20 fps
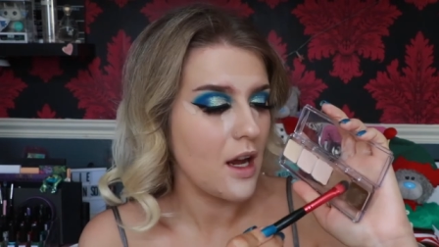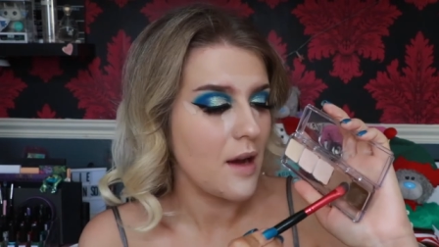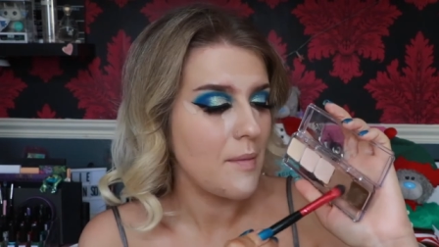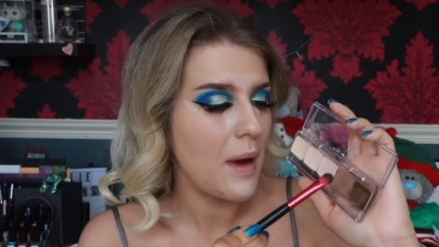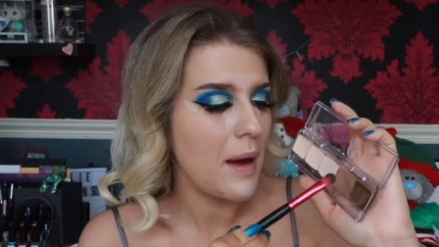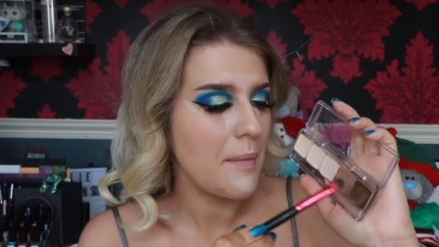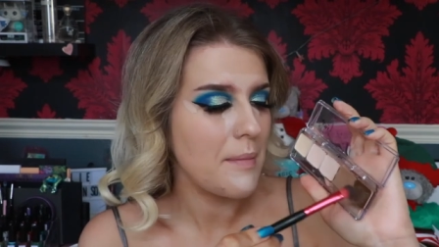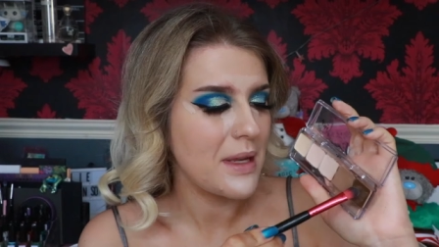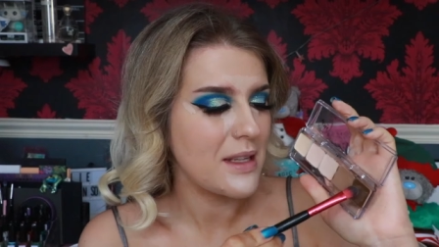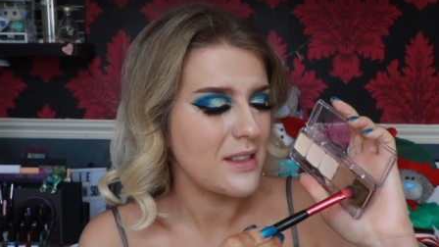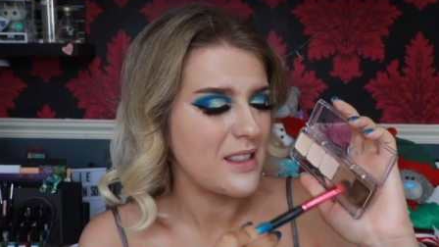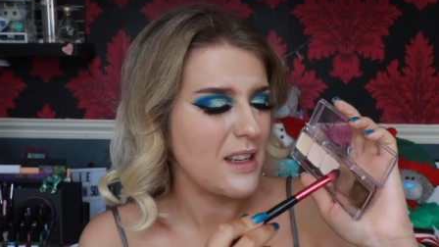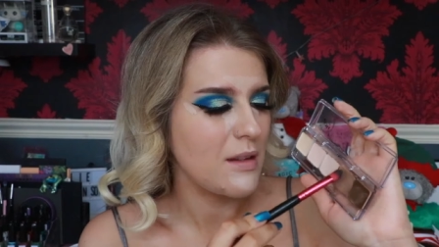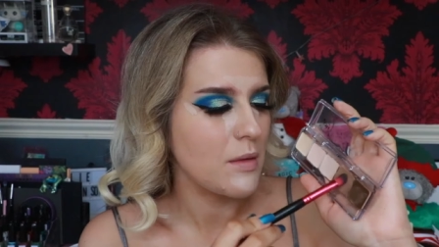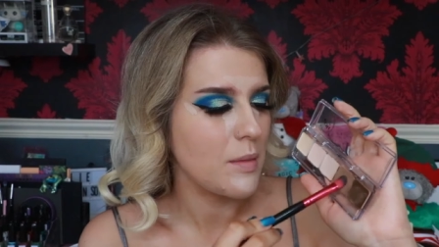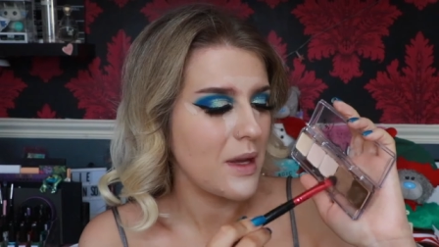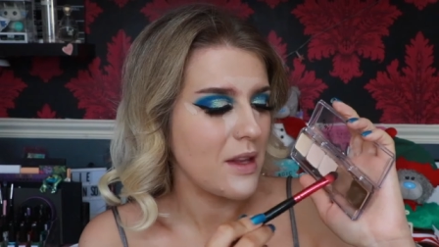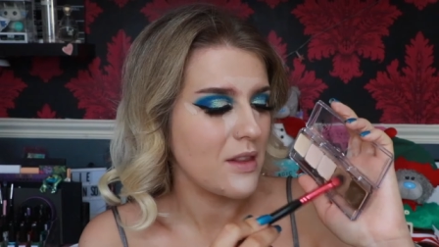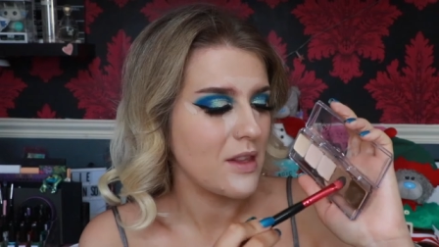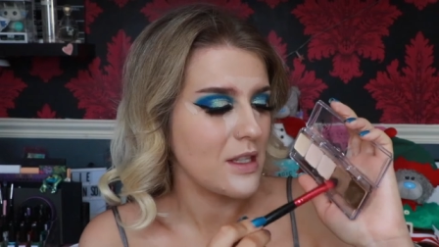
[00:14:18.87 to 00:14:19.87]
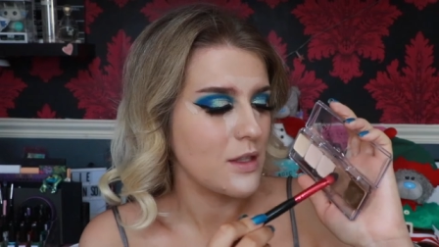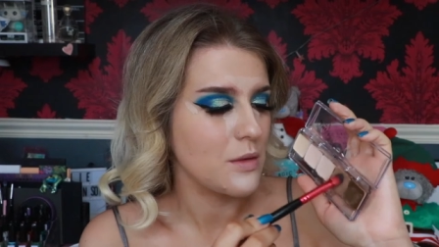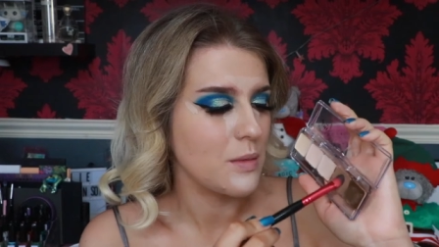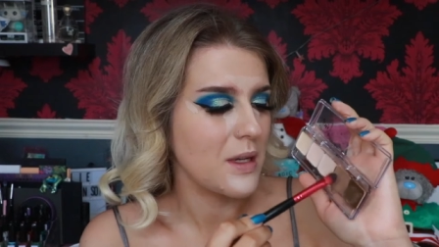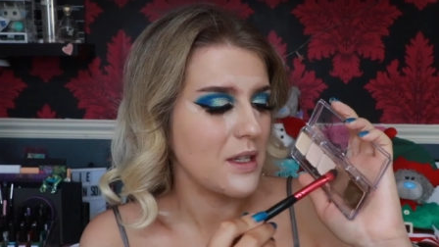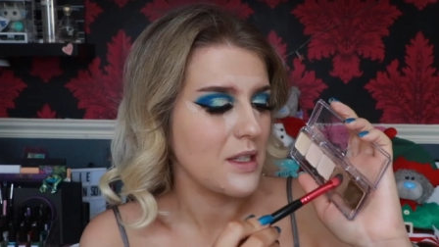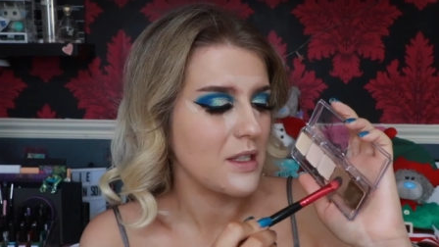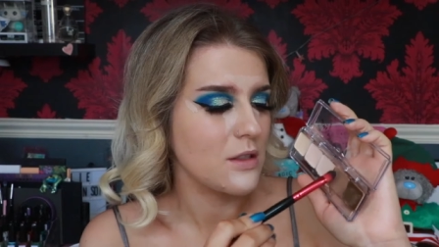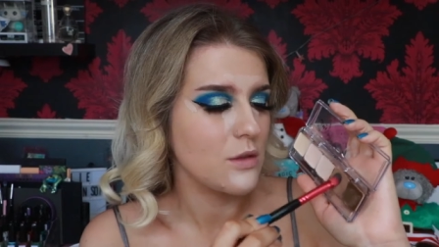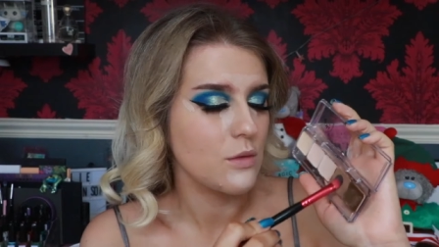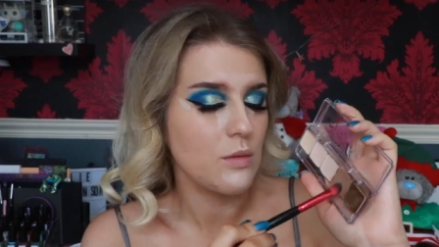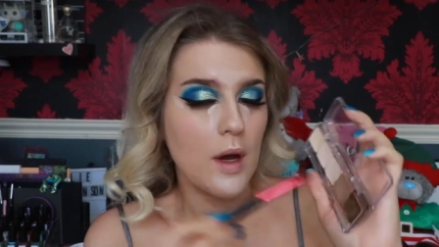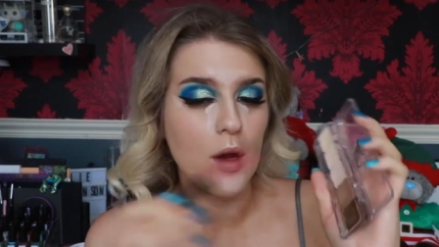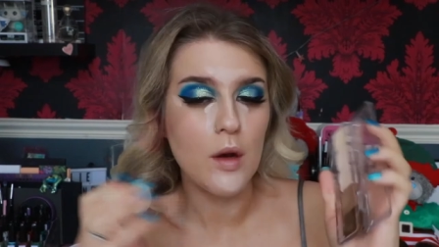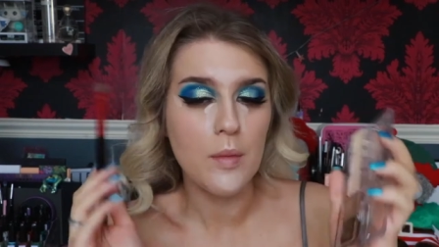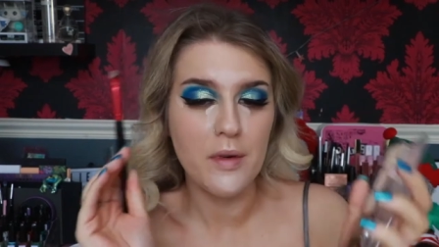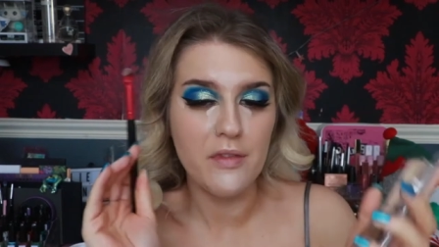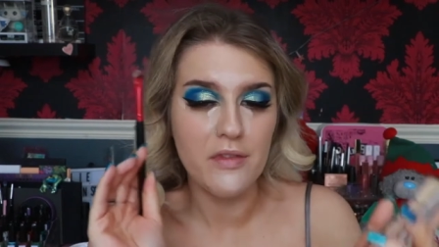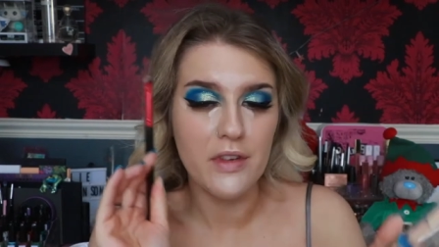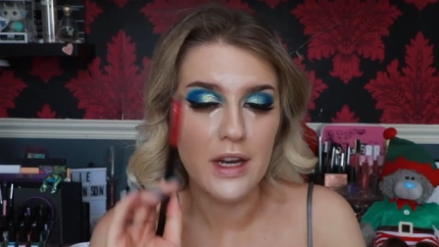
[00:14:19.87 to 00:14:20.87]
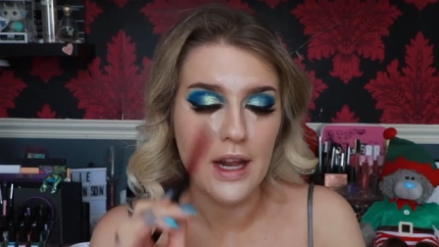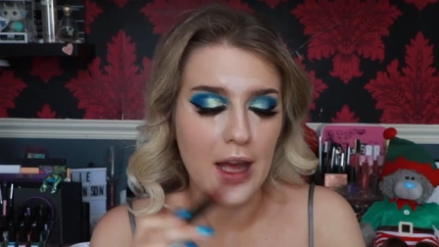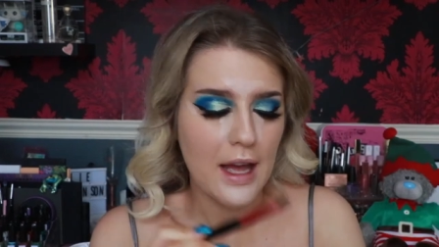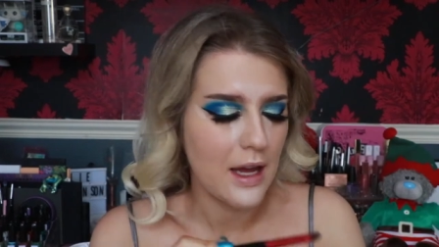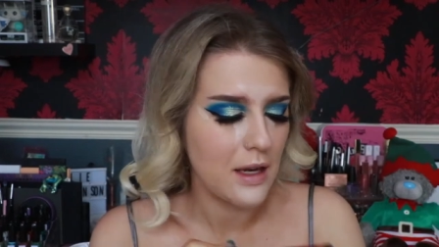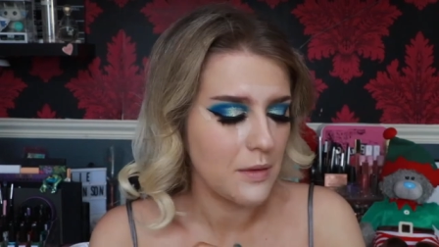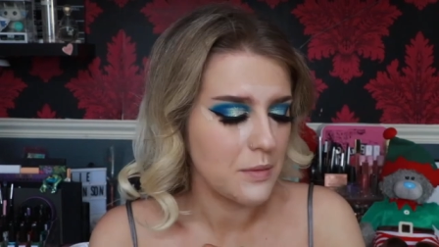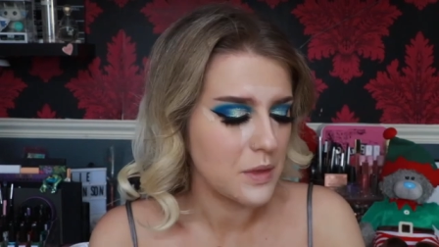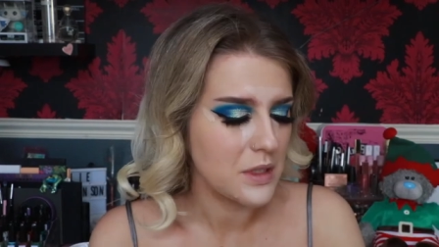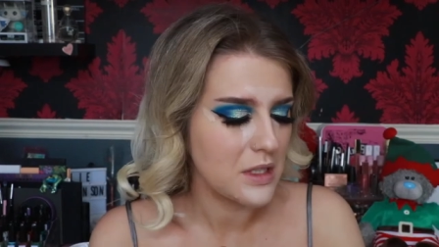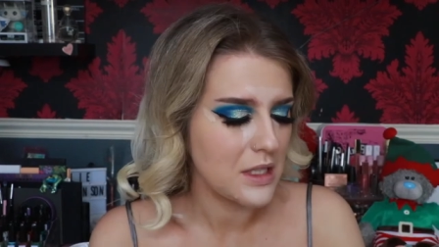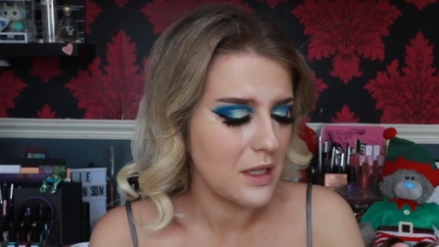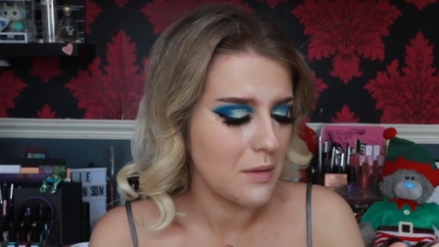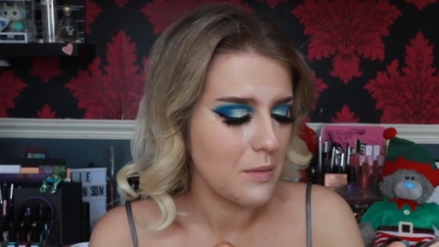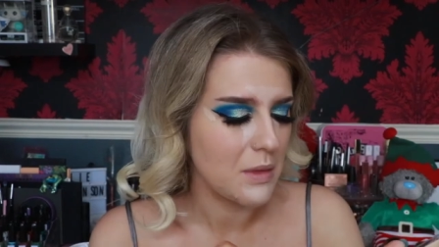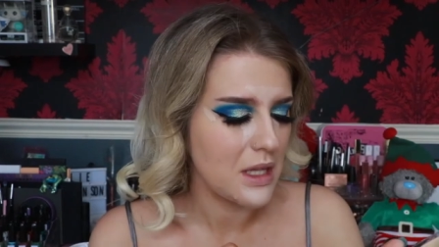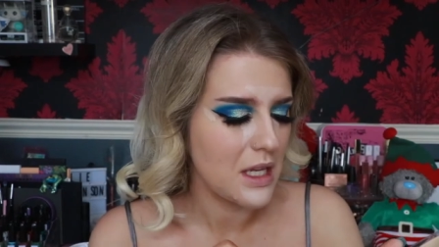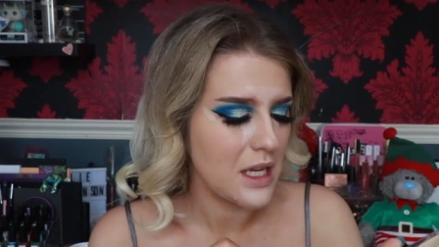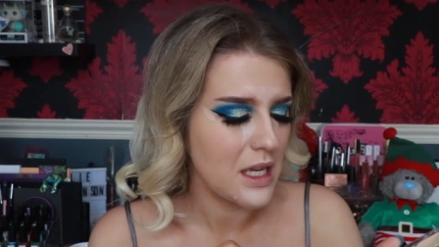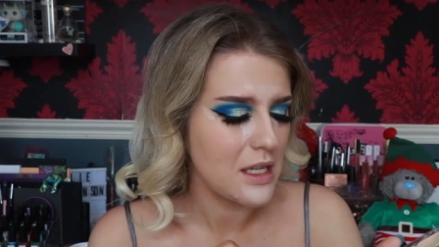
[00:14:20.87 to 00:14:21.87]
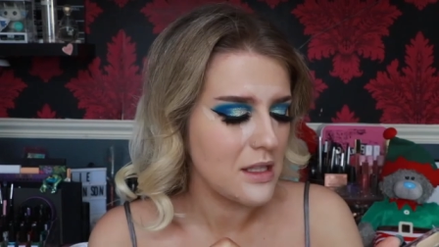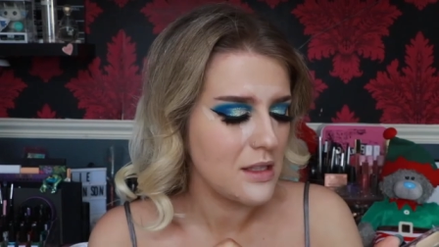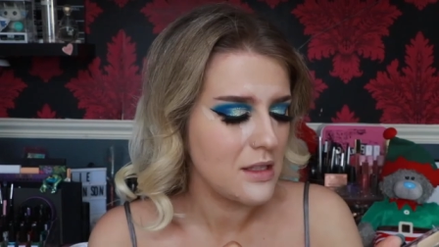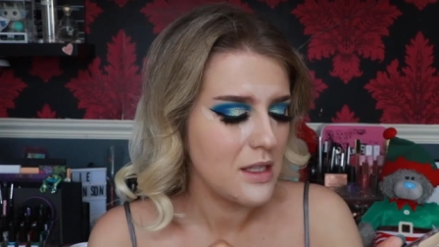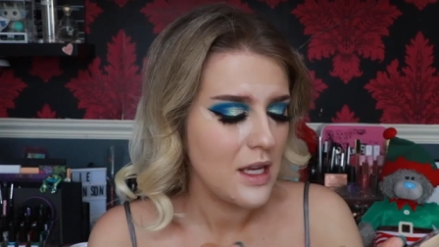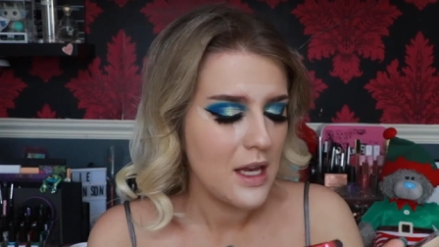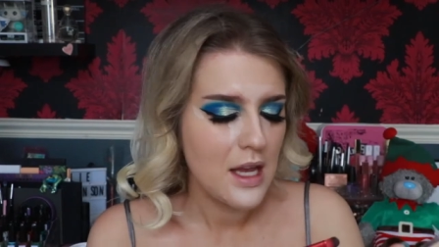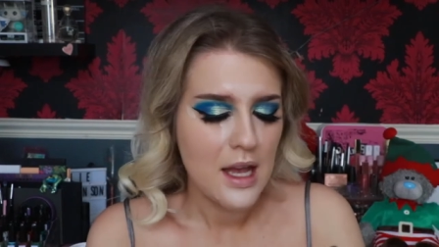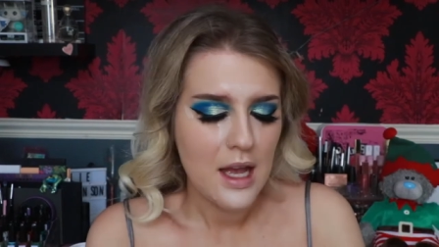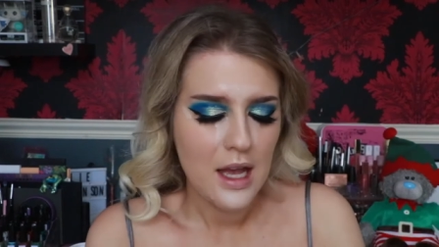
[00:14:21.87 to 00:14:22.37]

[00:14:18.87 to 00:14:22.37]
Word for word: I might mix a little bit of this one in as well, but for now we're sticking with this.